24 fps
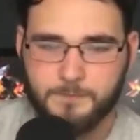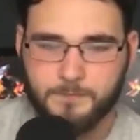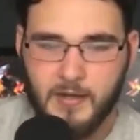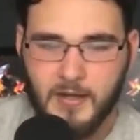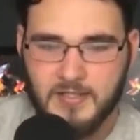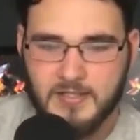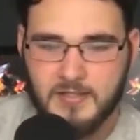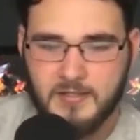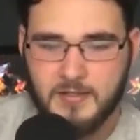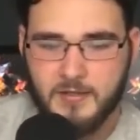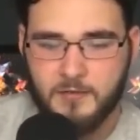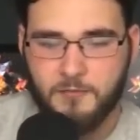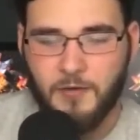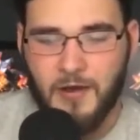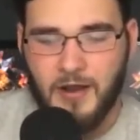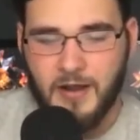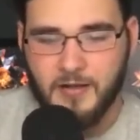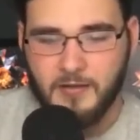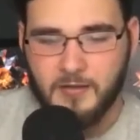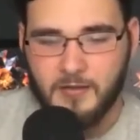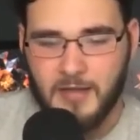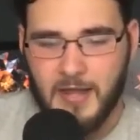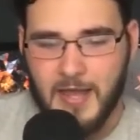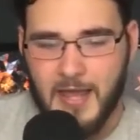Okay, so the
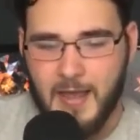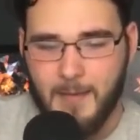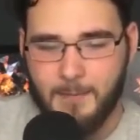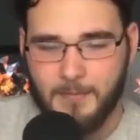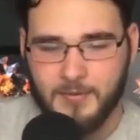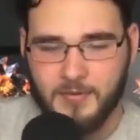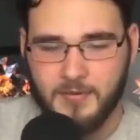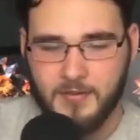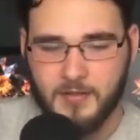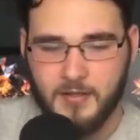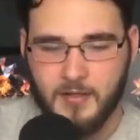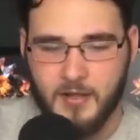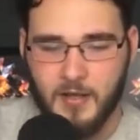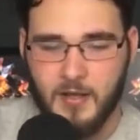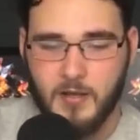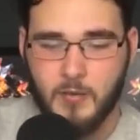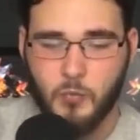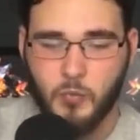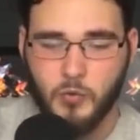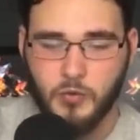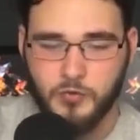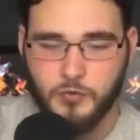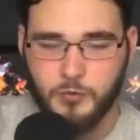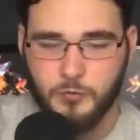final app that I
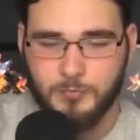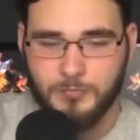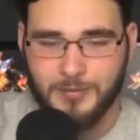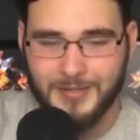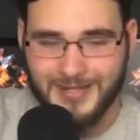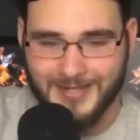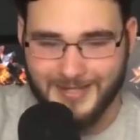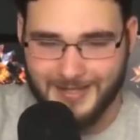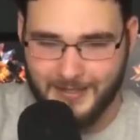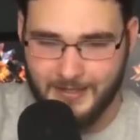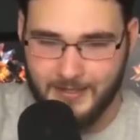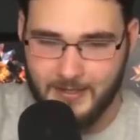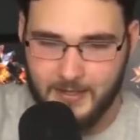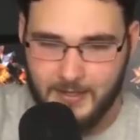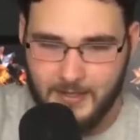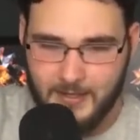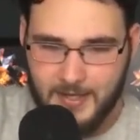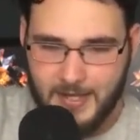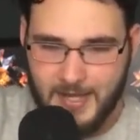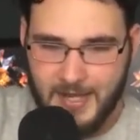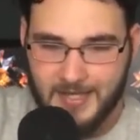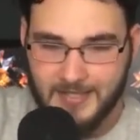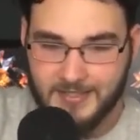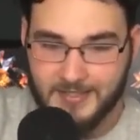want to play
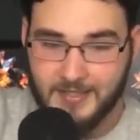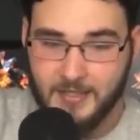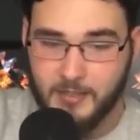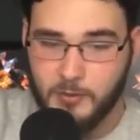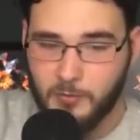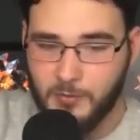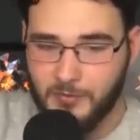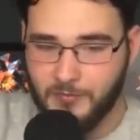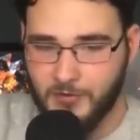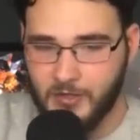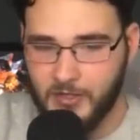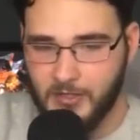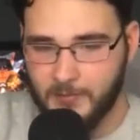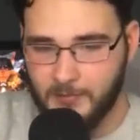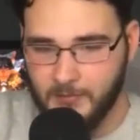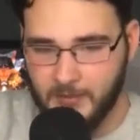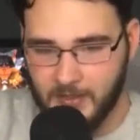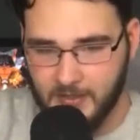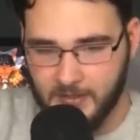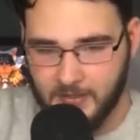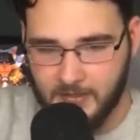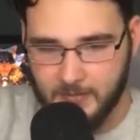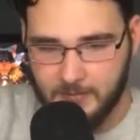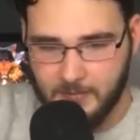is another one
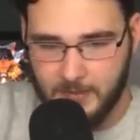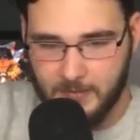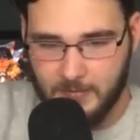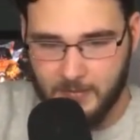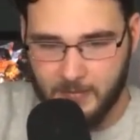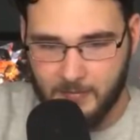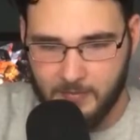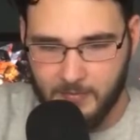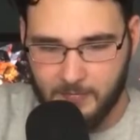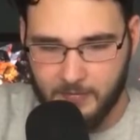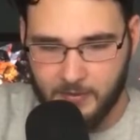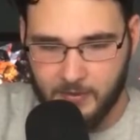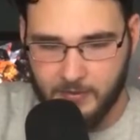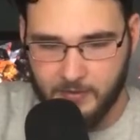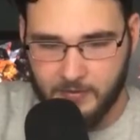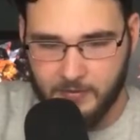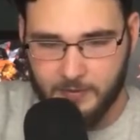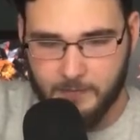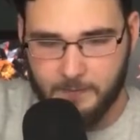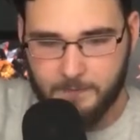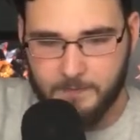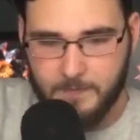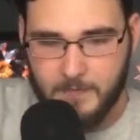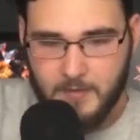recommended to me by my
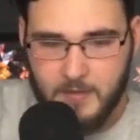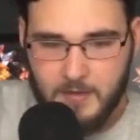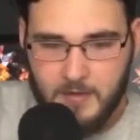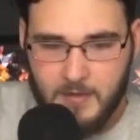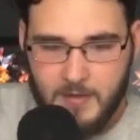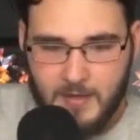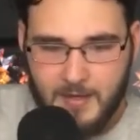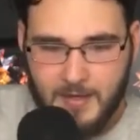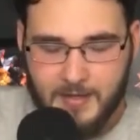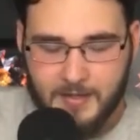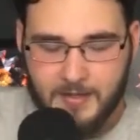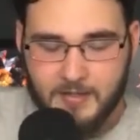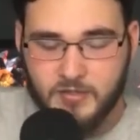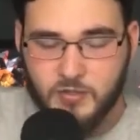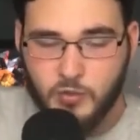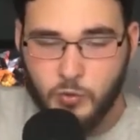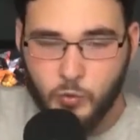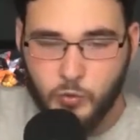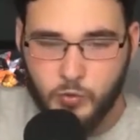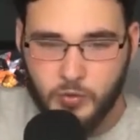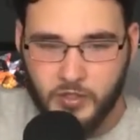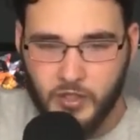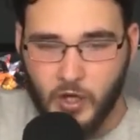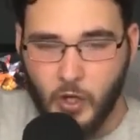partner. It is
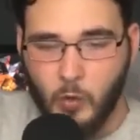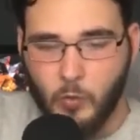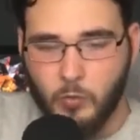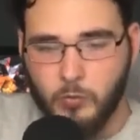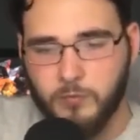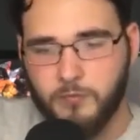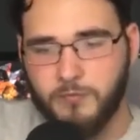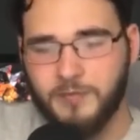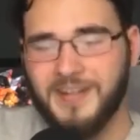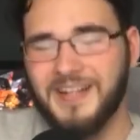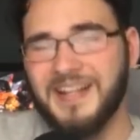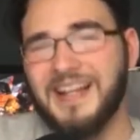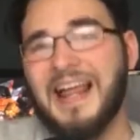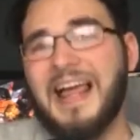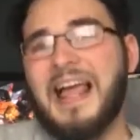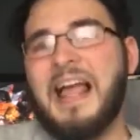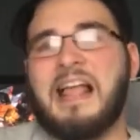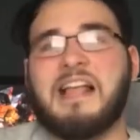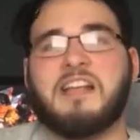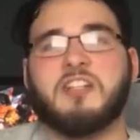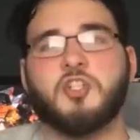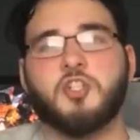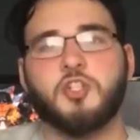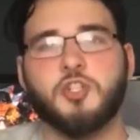called Golf
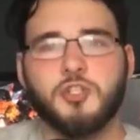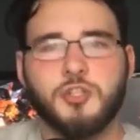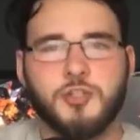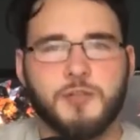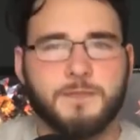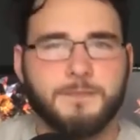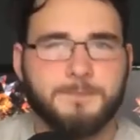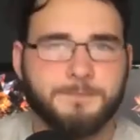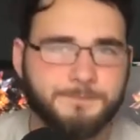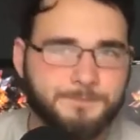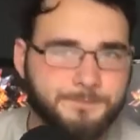Clash.